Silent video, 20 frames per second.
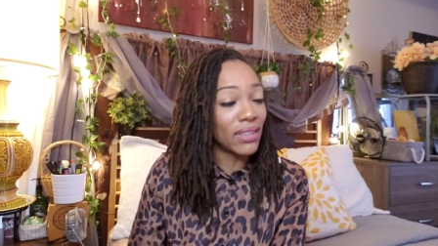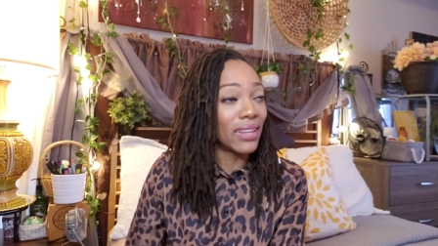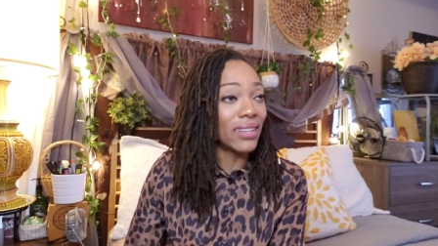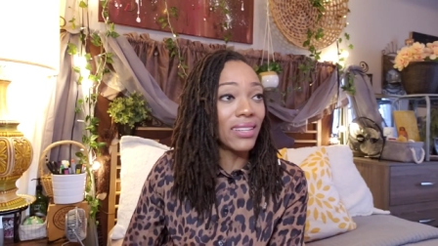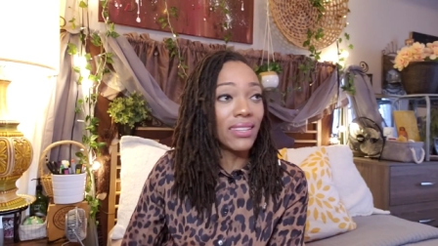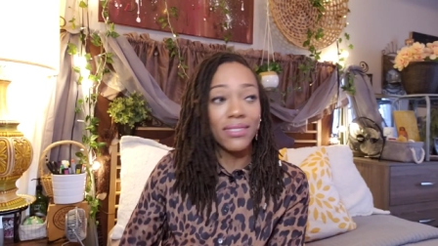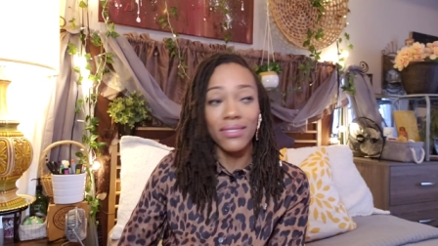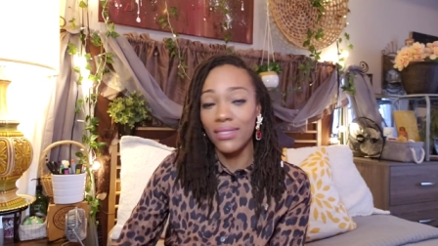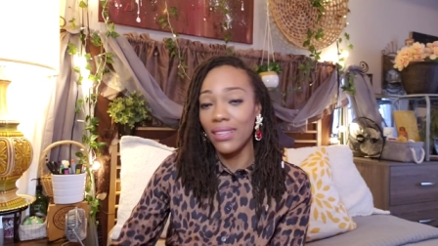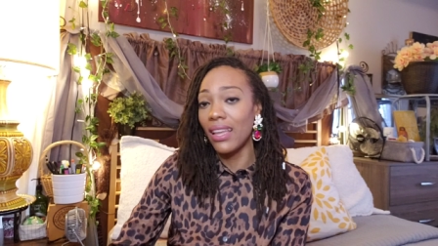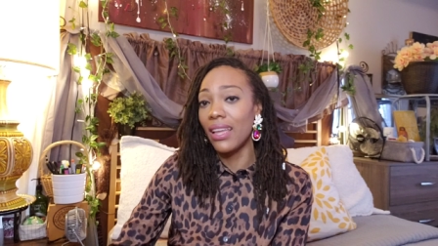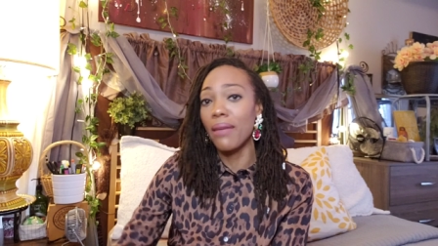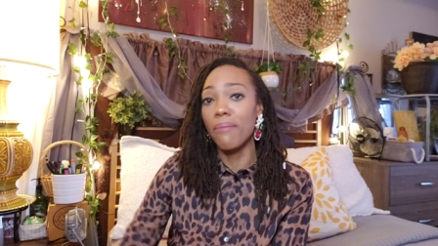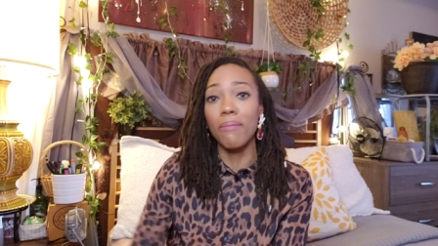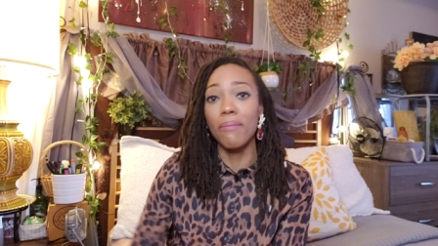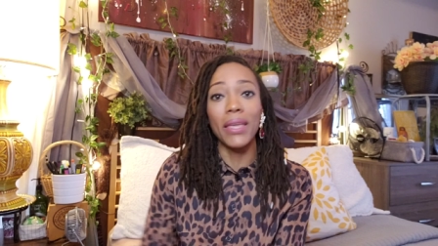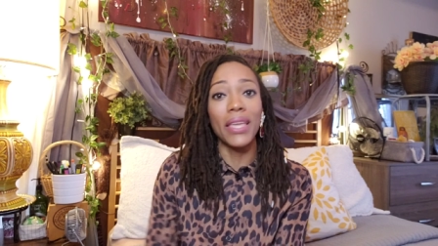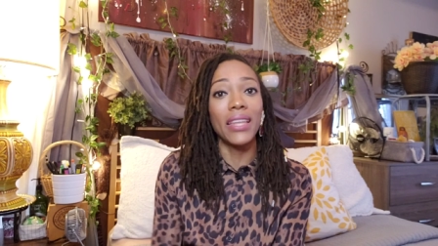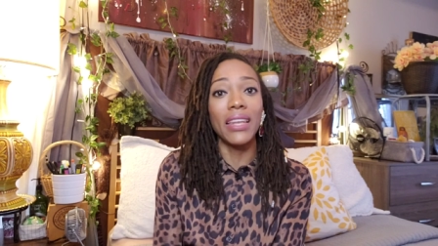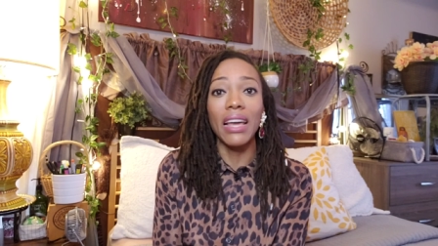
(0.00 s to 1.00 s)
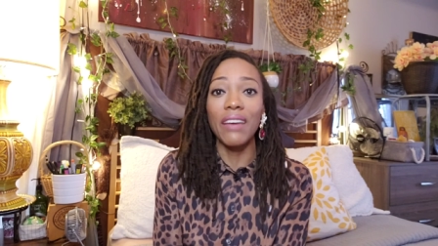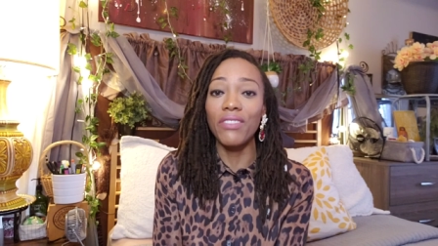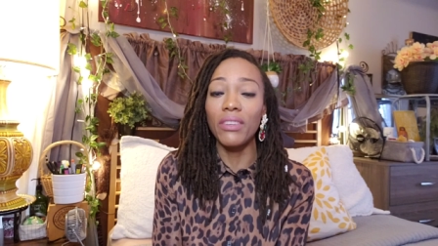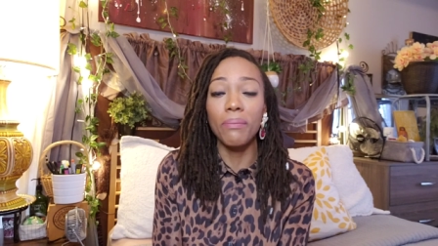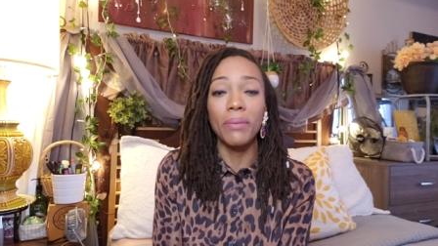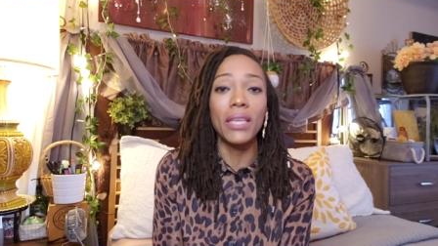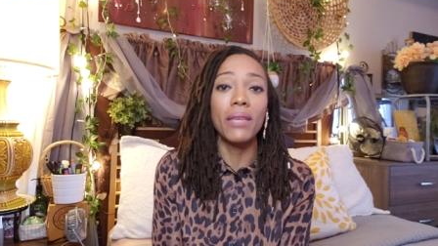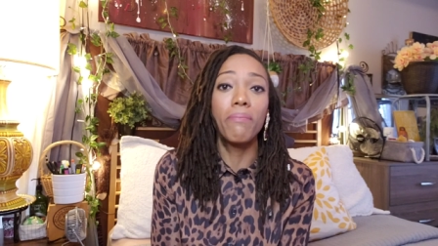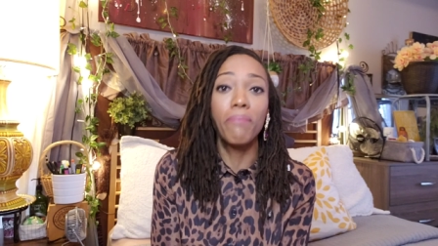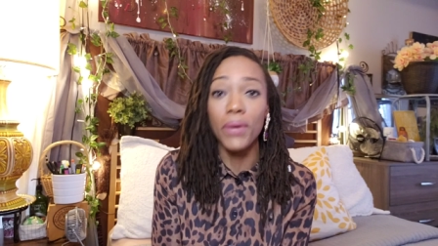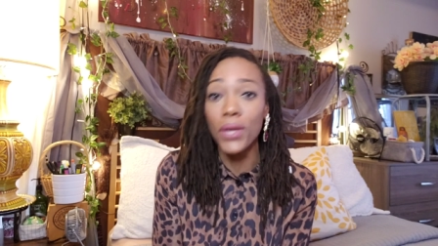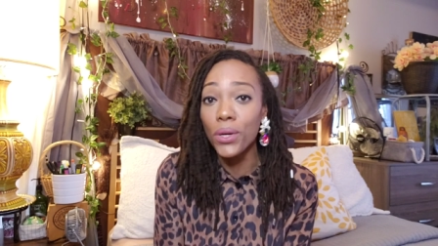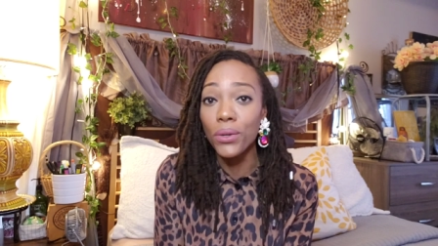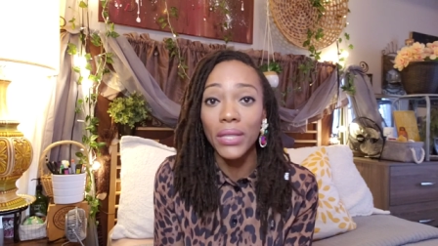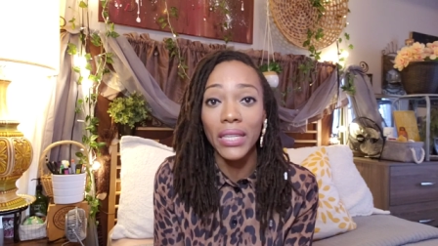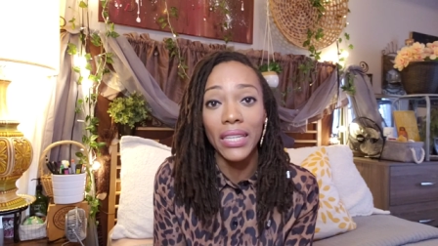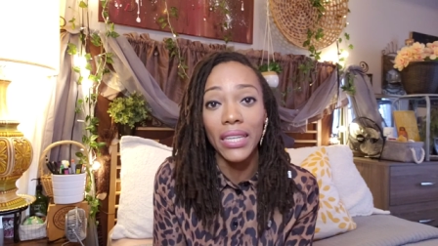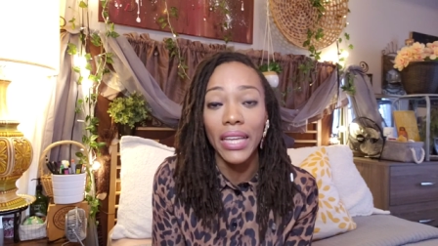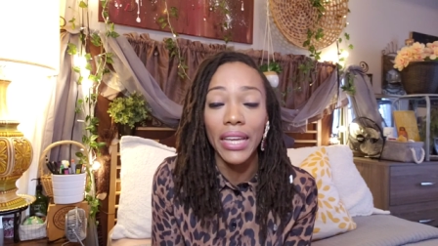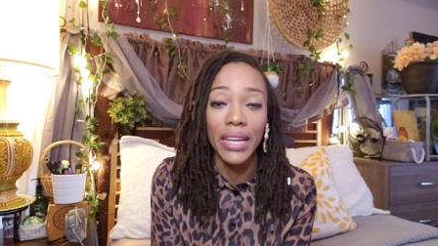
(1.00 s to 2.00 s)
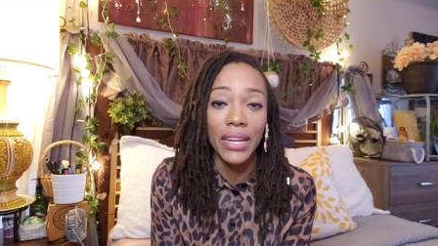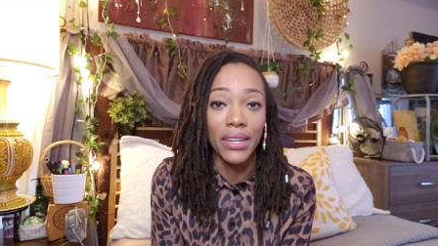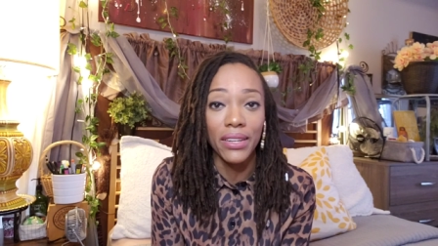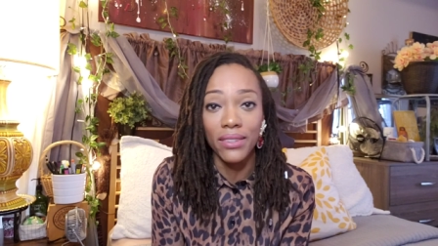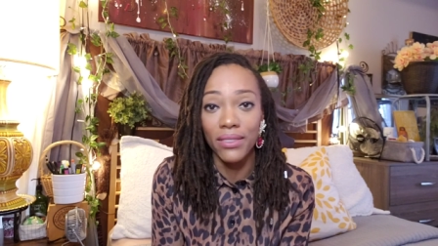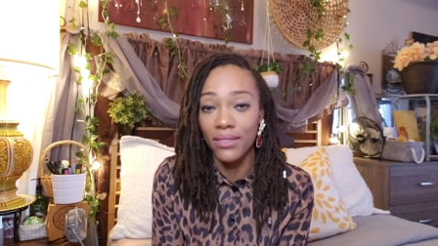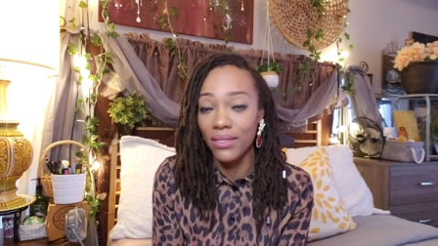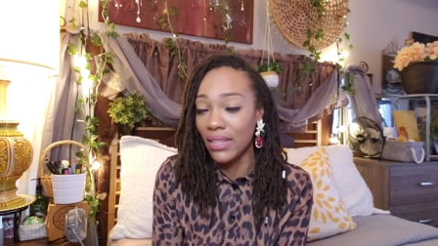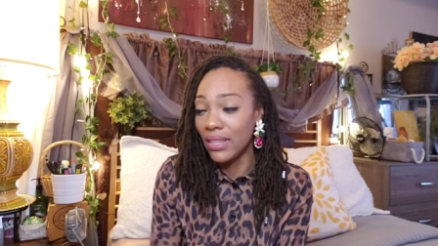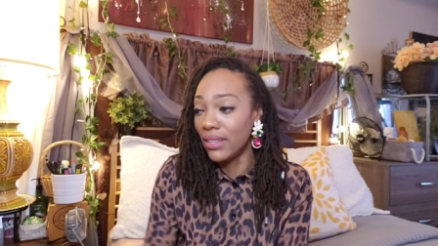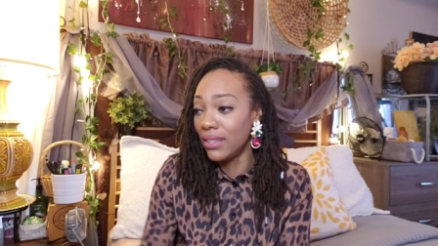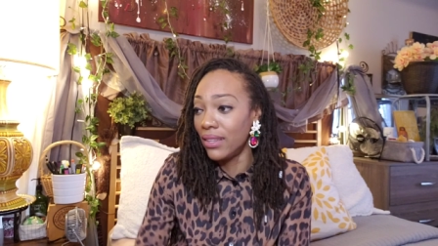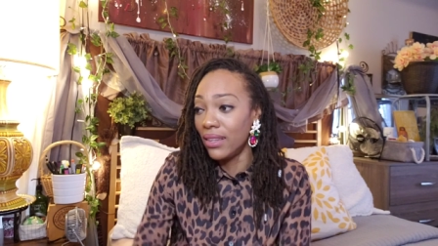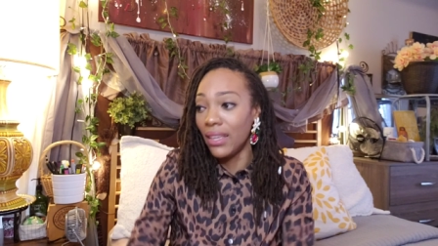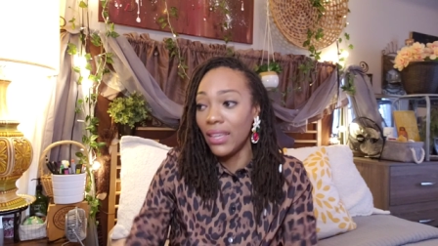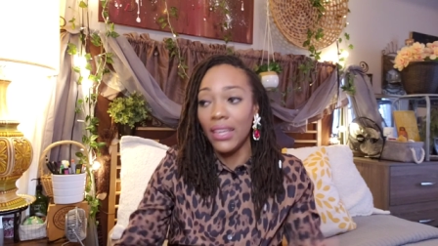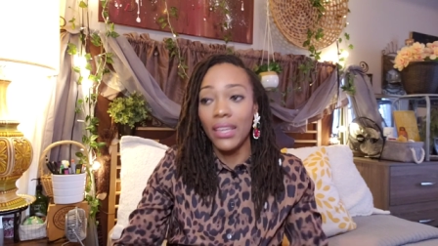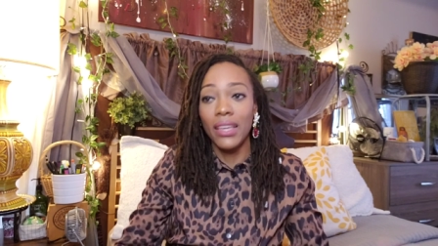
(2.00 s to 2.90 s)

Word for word: I didn't say men have to be billionaires and